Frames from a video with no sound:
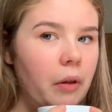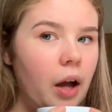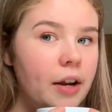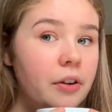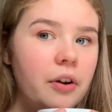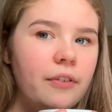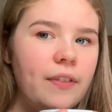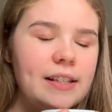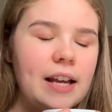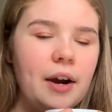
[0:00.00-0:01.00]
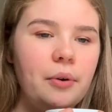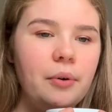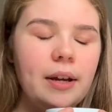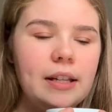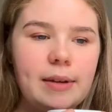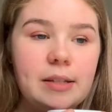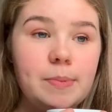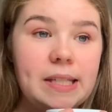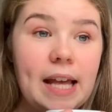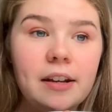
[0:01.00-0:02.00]
I don't know if that's how it's meant to
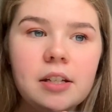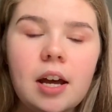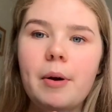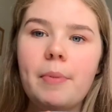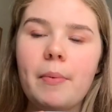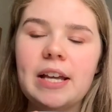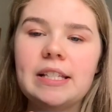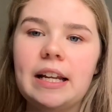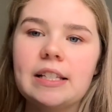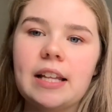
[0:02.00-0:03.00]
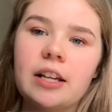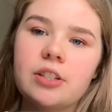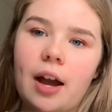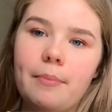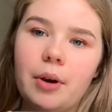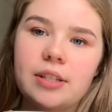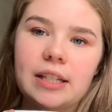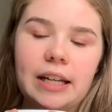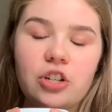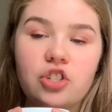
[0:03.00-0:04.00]
be said, but basically it's like a
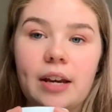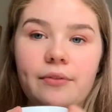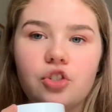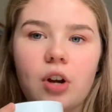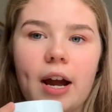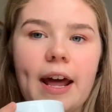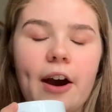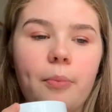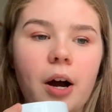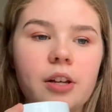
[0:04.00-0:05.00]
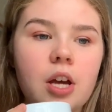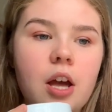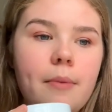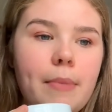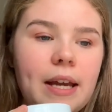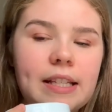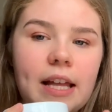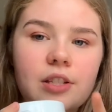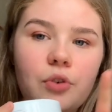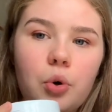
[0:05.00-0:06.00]
signposting initiative to try and help us make
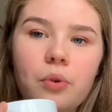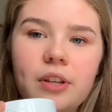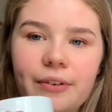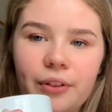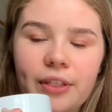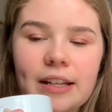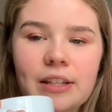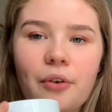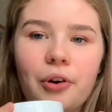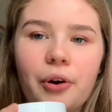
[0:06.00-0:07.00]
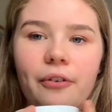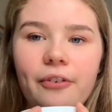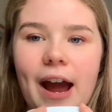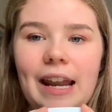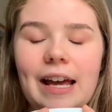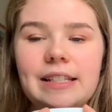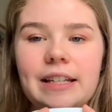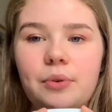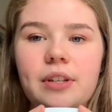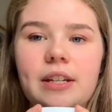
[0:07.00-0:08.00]
sense of all the different things that are on offer at
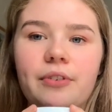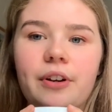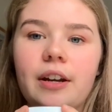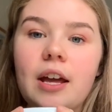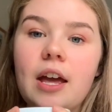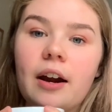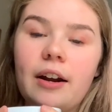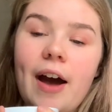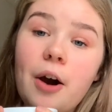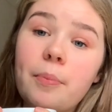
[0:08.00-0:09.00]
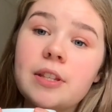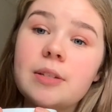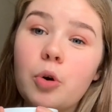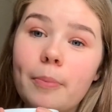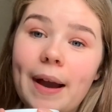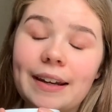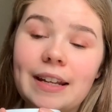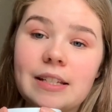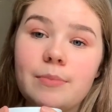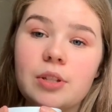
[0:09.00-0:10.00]
LSE, all the different kind of help and support
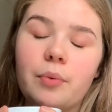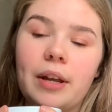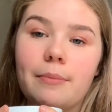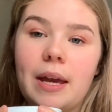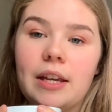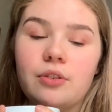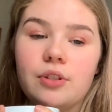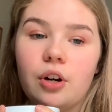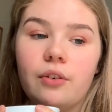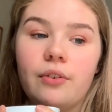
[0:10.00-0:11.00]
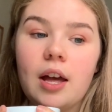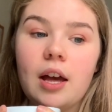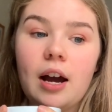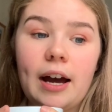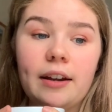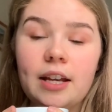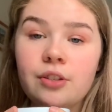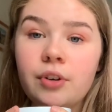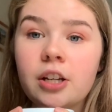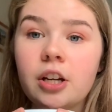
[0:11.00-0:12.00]
mechanisms that we can make use of. And
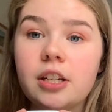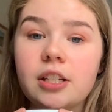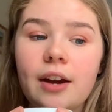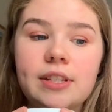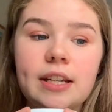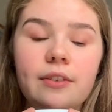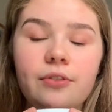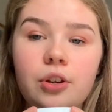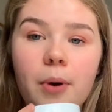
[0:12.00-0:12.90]
it's really good. I've seen a few